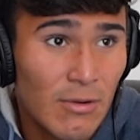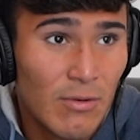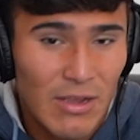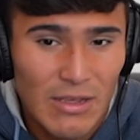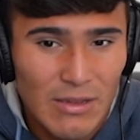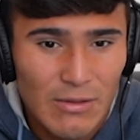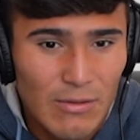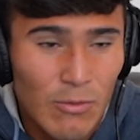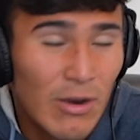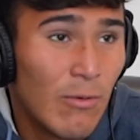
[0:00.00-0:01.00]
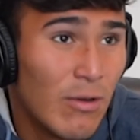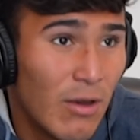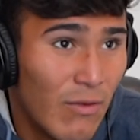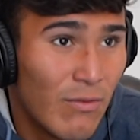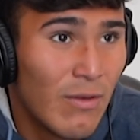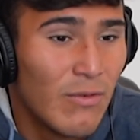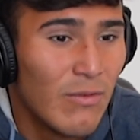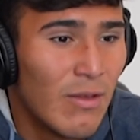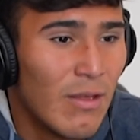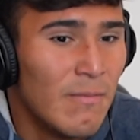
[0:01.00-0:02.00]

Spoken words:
know, like what I want to live off of.